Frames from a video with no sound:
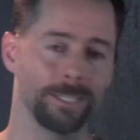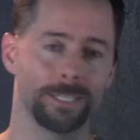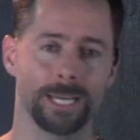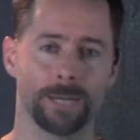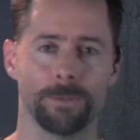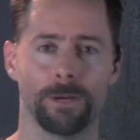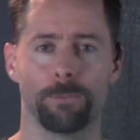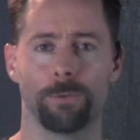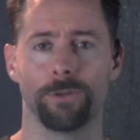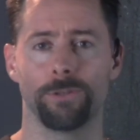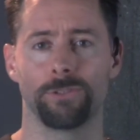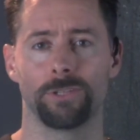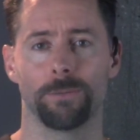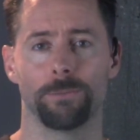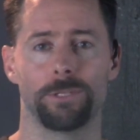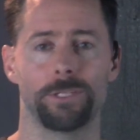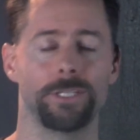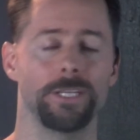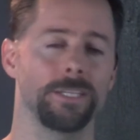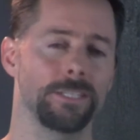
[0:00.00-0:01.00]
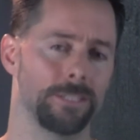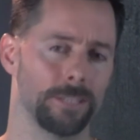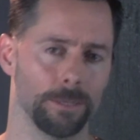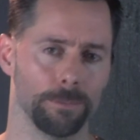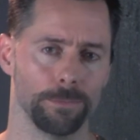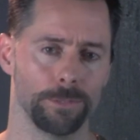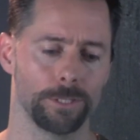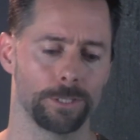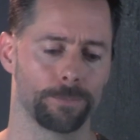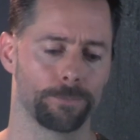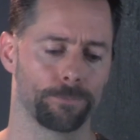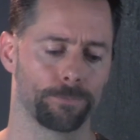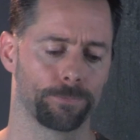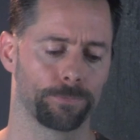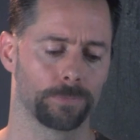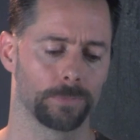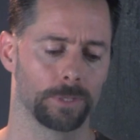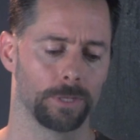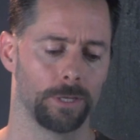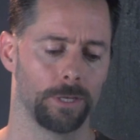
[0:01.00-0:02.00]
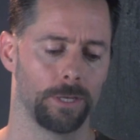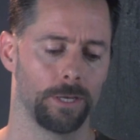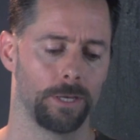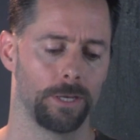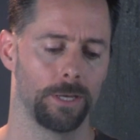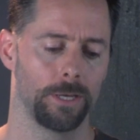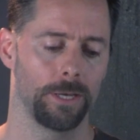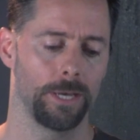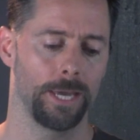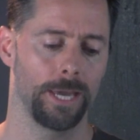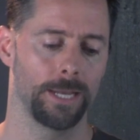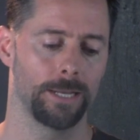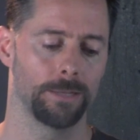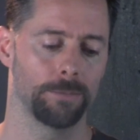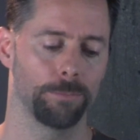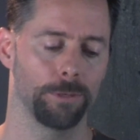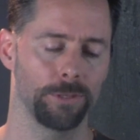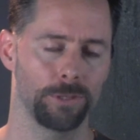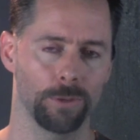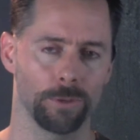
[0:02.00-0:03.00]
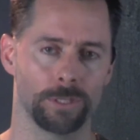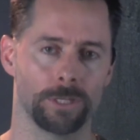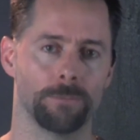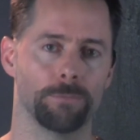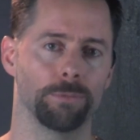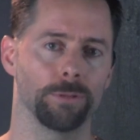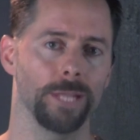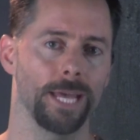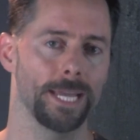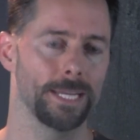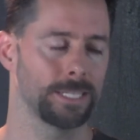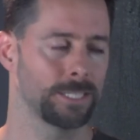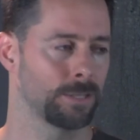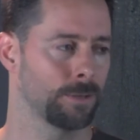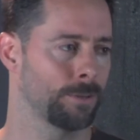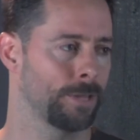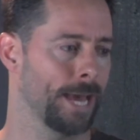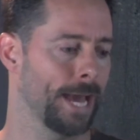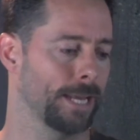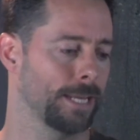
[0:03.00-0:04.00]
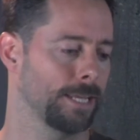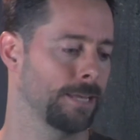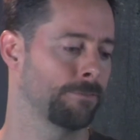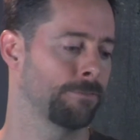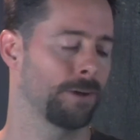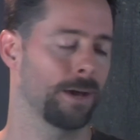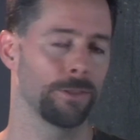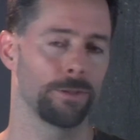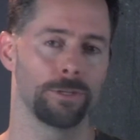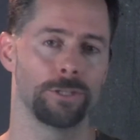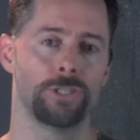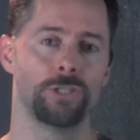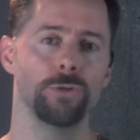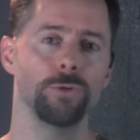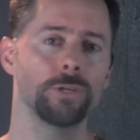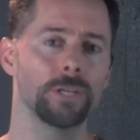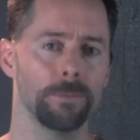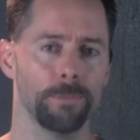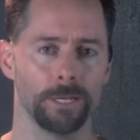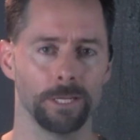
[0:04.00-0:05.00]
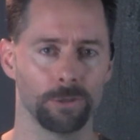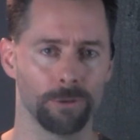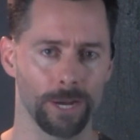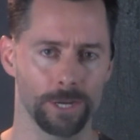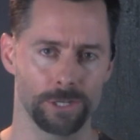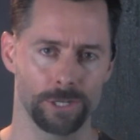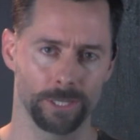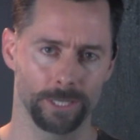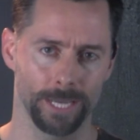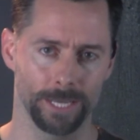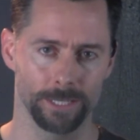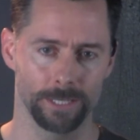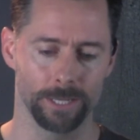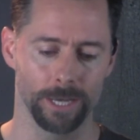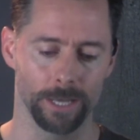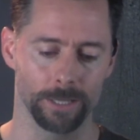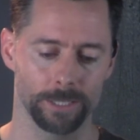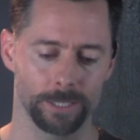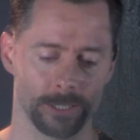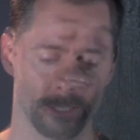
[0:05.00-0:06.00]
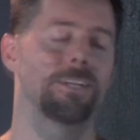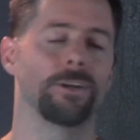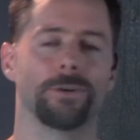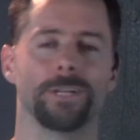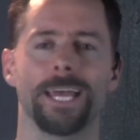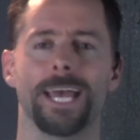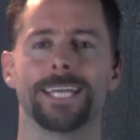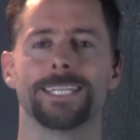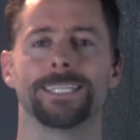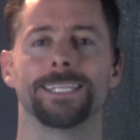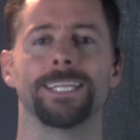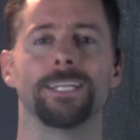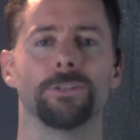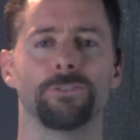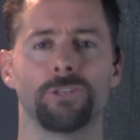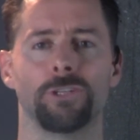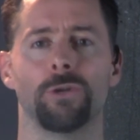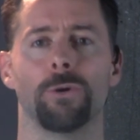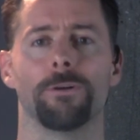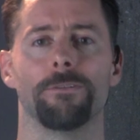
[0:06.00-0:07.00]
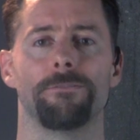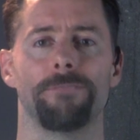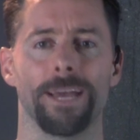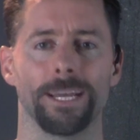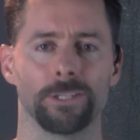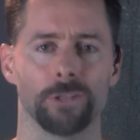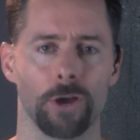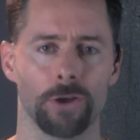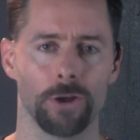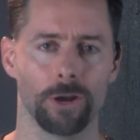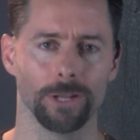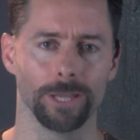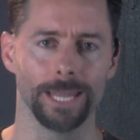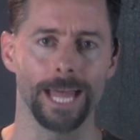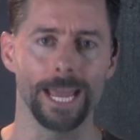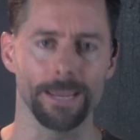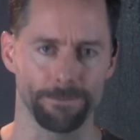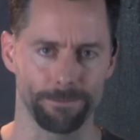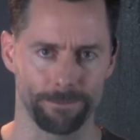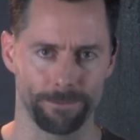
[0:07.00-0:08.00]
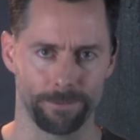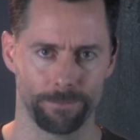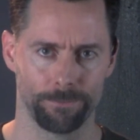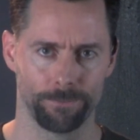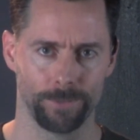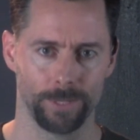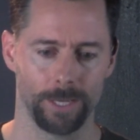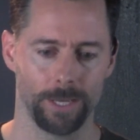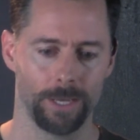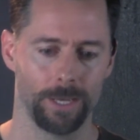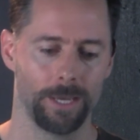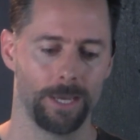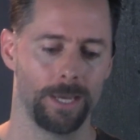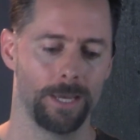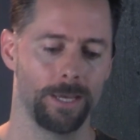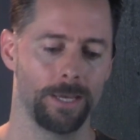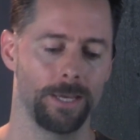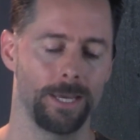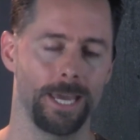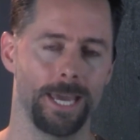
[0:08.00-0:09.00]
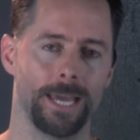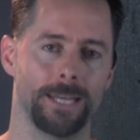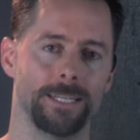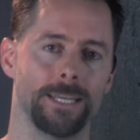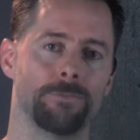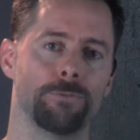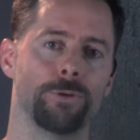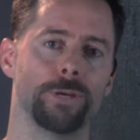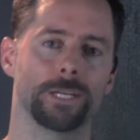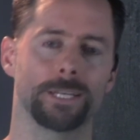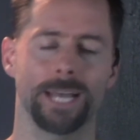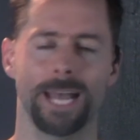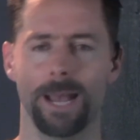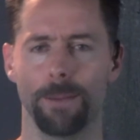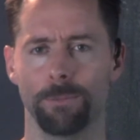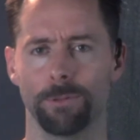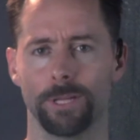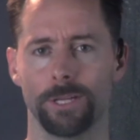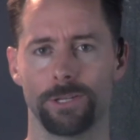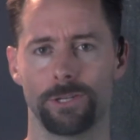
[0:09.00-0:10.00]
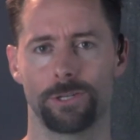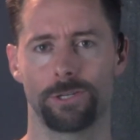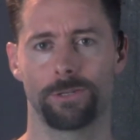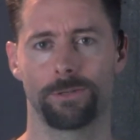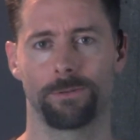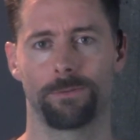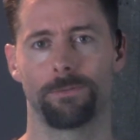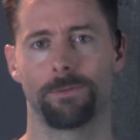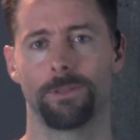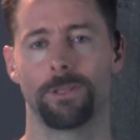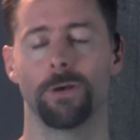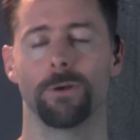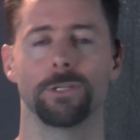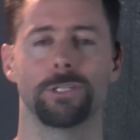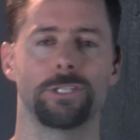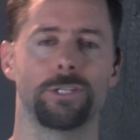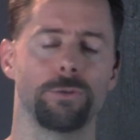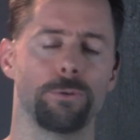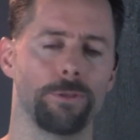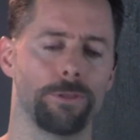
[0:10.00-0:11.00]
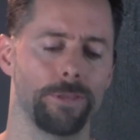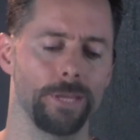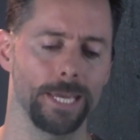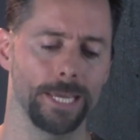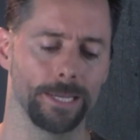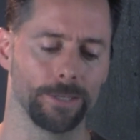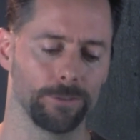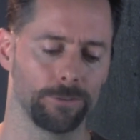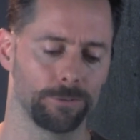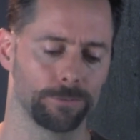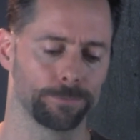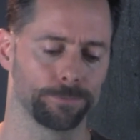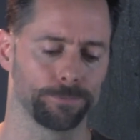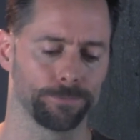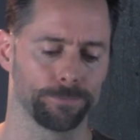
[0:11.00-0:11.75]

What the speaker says: to come up with some systems and put those in place so that if others do commit aggression against us, it has little to no effect on our life. And if we accomplish those two things,